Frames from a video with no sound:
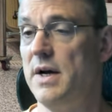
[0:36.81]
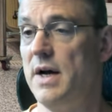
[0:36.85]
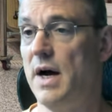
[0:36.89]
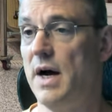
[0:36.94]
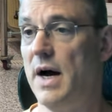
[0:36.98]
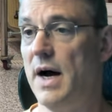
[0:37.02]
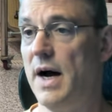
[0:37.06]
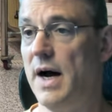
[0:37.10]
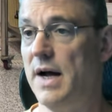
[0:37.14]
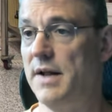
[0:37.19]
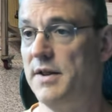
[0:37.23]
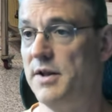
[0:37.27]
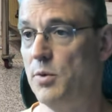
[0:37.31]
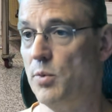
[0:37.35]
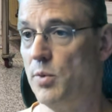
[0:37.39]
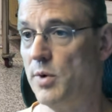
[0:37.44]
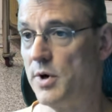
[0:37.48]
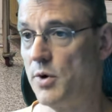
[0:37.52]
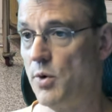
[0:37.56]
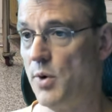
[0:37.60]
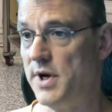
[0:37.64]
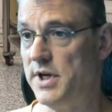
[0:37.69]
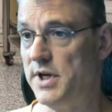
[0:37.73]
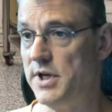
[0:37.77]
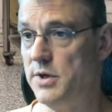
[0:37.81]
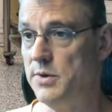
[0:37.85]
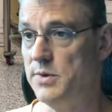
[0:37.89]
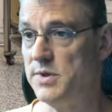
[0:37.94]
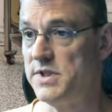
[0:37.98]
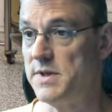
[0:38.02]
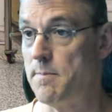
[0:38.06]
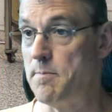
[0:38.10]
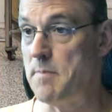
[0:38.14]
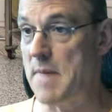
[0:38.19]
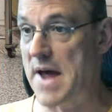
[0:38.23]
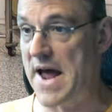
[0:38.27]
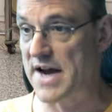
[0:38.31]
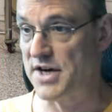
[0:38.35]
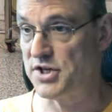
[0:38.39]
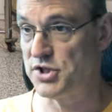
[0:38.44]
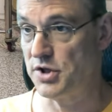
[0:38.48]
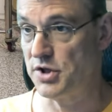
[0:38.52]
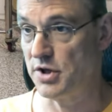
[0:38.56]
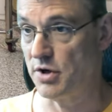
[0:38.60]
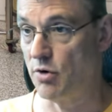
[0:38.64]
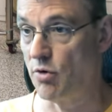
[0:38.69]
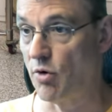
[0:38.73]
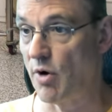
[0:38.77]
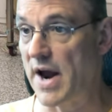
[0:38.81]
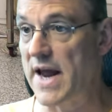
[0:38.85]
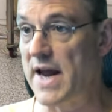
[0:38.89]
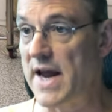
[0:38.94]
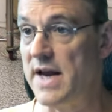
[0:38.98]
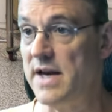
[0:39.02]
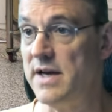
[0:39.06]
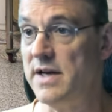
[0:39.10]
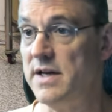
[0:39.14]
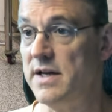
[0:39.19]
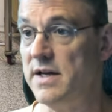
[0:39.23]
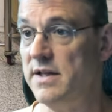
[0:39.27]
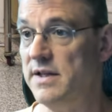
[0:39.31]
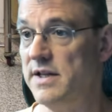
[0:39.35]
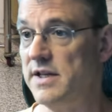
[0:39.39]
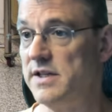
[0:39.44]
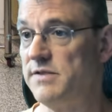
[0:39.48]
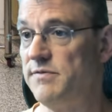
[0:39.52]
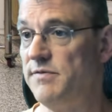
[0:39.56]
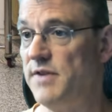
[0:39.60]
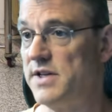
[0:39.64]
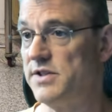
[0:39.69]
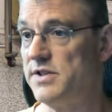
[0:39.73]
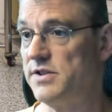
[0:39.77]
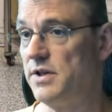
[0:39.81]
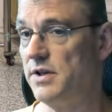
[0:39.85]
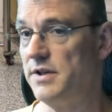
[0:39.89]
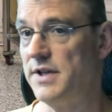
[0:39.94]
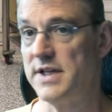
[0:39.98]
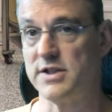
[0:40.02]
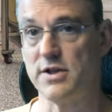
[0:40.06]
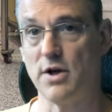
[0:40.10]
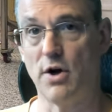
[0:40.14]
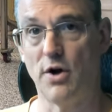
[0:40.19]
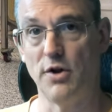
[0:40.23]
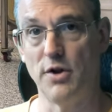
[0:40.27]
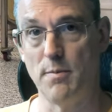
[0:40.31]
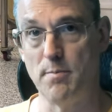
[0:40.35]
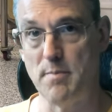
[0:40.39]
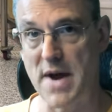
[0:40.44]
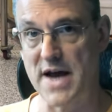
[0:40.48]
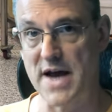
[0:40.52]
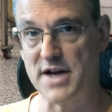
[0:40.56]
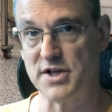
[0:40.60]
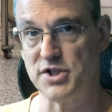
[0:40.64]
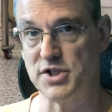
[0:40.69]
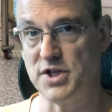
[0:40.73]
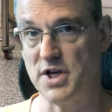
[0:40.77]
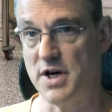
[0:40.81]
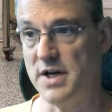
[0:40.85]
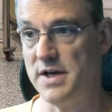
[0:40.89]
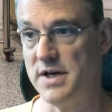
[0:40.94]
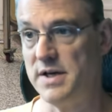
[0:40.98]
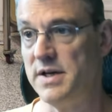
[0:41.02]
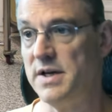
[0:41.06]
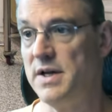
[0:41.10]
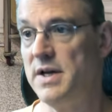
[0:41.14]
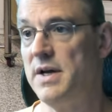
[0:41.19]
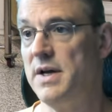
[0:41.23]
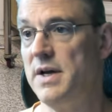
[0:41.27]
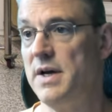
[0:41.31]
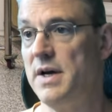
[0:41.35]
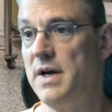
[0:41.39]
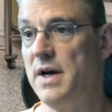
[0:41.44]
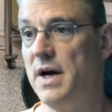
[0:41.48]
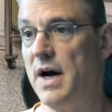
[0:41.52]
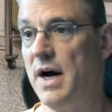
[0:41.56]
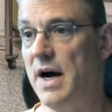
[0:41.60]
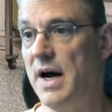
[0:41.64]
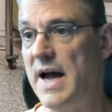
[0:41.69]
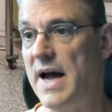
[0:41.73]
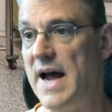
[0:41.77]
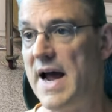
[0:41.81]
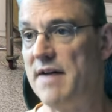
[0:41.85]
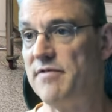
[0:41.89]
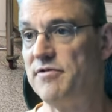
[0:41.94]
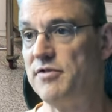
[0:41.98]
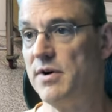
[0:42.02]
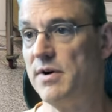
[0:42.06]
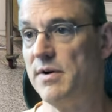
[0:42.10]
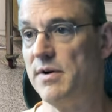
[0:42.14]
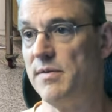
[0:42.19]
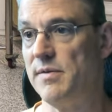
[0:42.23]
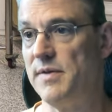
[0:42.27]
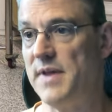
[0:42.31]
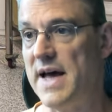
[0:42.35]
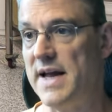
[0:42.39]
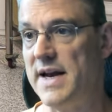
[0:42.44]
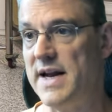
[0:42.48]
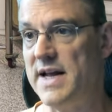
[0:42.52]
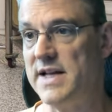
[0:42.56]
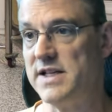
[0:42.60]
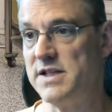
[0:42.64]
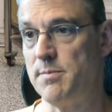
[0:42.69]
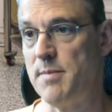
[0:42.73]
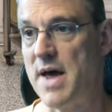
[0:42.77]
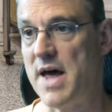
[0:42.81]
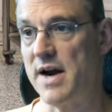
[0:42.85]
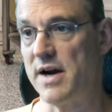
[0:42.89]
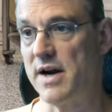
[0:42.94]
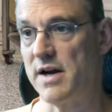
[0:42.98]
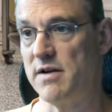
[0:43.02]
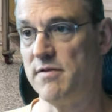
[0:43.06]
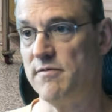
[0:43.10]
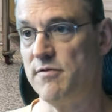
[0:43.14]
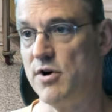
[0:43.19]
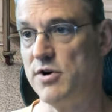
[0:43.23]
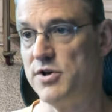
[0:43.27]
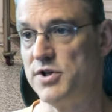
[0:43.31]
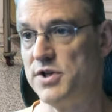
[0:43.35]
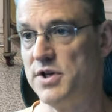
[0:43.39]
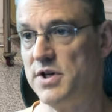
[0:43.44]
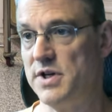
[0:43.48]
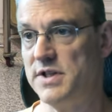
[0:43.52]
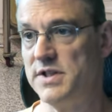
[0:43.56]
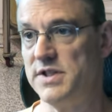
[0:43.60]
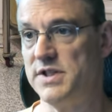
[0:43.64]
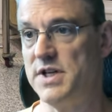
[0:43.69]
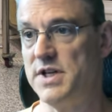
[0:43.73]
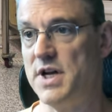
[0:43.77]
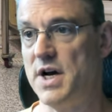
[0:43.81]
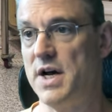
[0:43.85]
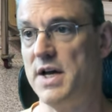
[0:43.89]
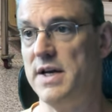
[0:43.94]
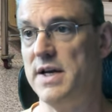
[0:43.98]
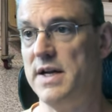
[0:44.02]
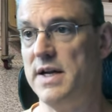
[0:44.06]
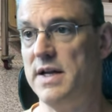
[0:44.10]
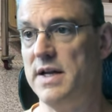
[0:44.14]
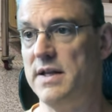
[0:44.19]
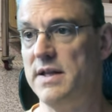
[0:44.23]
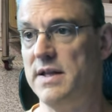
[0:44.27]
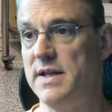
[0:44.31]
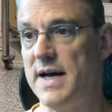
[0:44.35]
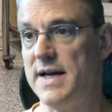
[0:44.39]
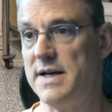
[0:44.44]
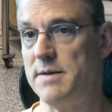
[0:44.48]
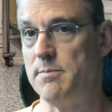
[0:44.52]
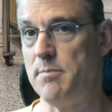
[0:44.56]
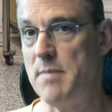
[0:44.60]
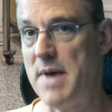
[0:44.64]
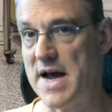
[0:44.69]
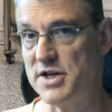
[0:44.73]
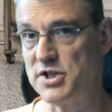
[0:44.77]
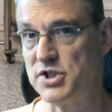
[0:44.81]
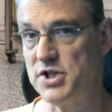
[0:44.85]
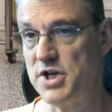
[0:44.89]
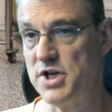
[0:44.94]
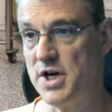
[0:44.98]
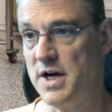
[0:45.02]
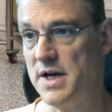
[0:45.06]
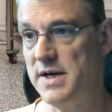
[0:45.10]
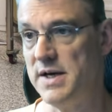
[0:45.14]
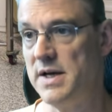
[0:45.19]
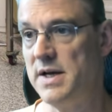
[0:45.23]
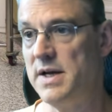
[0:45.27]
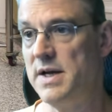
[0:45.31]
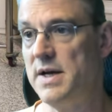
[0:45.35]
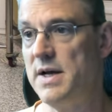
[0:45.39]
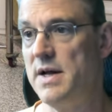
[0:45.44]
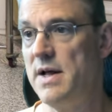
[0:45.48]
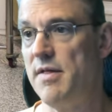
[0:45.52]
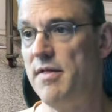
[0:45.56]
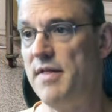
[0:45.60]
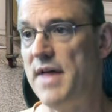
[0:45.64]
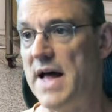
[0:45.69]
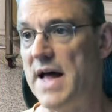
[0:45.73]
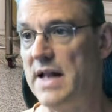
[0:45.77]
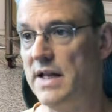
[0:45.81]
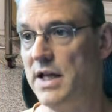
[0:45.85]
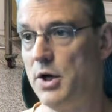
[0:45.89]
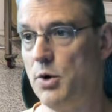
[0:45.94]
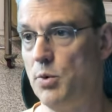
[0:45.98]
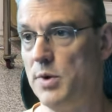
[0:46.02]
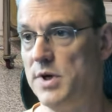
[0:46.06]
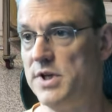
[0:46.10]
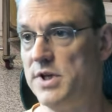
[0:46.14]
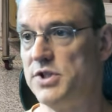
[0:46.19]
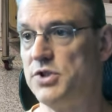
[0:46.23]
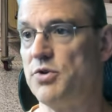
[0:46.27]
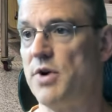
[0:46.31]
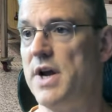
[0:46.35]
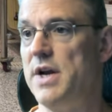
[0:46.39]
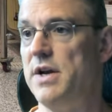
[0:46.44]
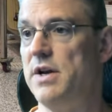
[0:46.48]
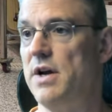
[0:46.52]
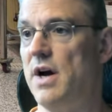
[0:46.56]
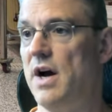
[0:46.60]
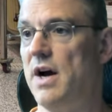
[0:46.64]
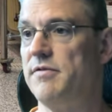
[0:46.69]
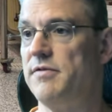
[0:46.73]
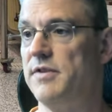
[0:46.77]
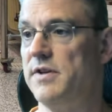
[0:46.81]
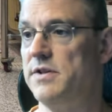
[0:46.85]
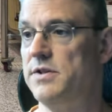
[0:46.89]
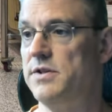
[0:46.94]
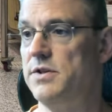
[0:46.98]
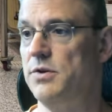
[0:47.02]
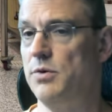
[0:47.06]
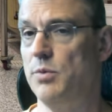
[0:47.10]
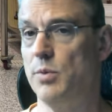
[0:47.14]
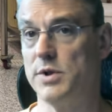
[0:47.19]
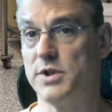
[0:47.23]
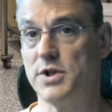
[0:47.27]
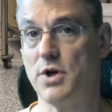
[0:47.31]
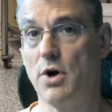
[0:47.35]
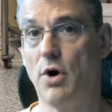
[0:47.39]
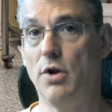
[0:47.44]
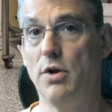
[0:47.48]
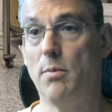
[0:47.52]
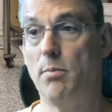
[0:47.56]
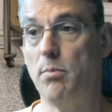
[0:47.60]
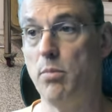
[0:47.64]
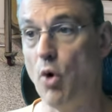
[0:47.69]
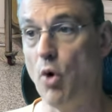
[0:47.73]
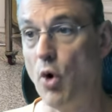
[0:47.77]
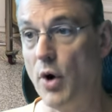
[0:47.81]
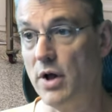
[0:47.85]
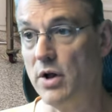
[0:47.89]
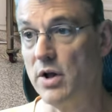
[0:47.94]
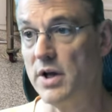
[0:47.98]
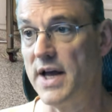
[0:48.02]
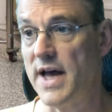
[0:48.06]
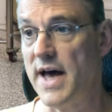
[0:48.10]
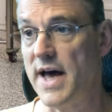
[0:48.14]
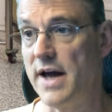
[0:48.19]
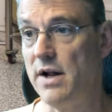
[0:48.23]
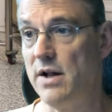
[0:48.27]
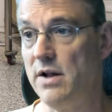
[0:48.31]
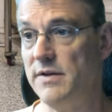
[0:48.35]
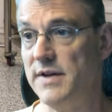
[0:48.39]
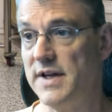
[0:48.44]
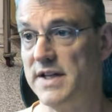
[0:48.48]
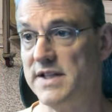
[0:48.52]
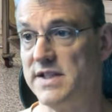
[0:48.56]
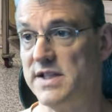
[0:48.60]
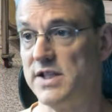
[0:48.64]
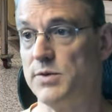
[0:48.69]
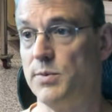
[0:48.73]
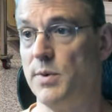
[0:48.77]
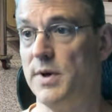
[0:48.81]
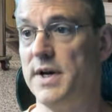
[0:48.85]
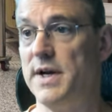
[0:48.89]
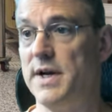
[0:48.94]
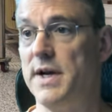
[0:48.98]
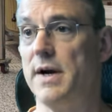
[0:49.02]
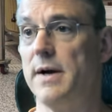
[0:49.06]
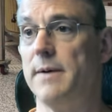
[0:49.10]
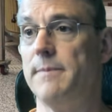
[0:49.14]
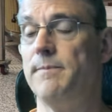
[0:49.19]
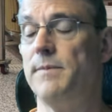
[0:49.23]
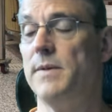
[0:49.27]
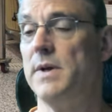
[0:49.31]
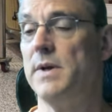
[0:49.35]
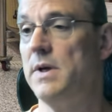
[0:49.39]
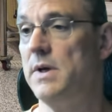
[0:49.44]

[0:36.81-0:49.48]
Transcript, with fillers: Uh, that we're going to use to mash the grain in this vessel. That's called the mash tun. after that enzymatic conversion is done in that mash tun, that liquid is drained off into what's called the boil kettle. That's this one here.